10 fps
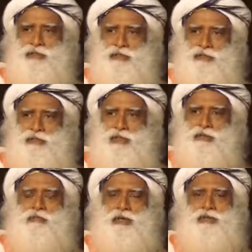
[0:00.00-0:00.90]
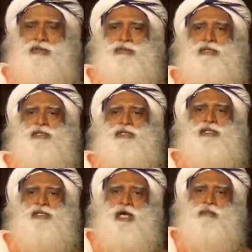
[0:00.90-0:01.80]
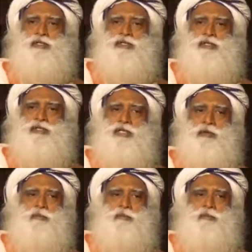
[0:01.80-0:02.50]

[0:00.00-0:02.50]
matters because this is a dimension.